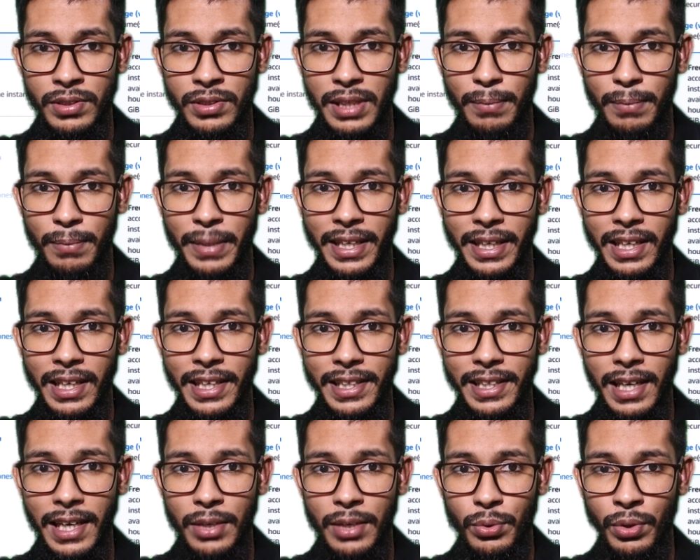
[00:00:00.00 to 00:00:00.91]
Simply click
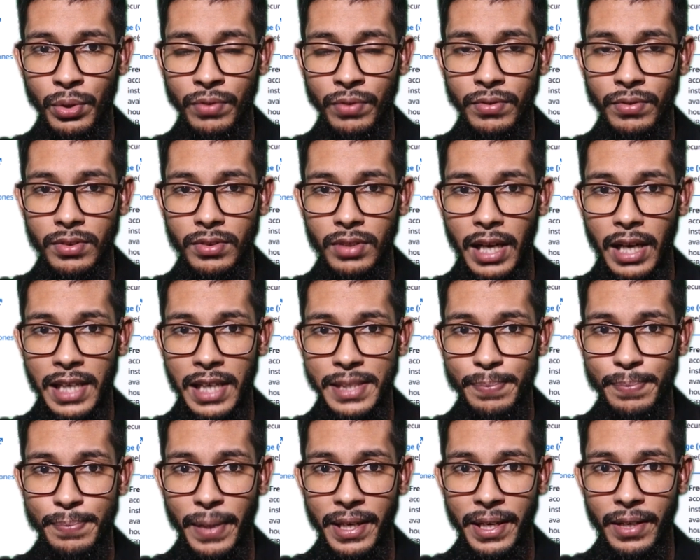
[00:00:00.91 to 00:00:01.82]
here to
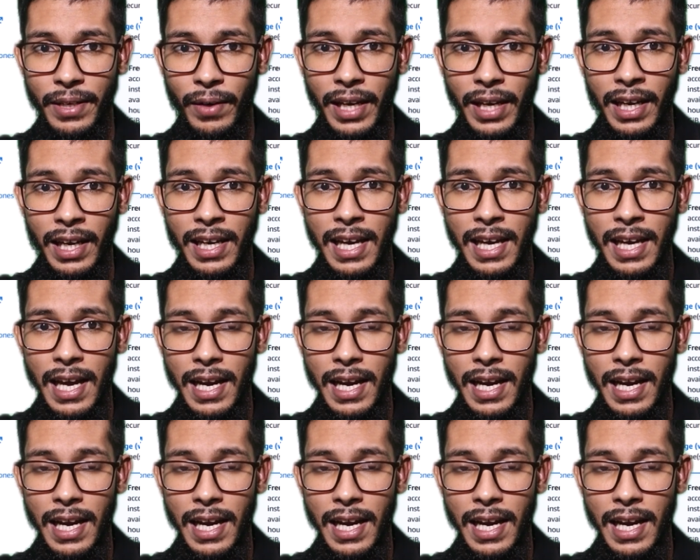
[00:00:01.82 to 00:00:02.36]
expand. Okay.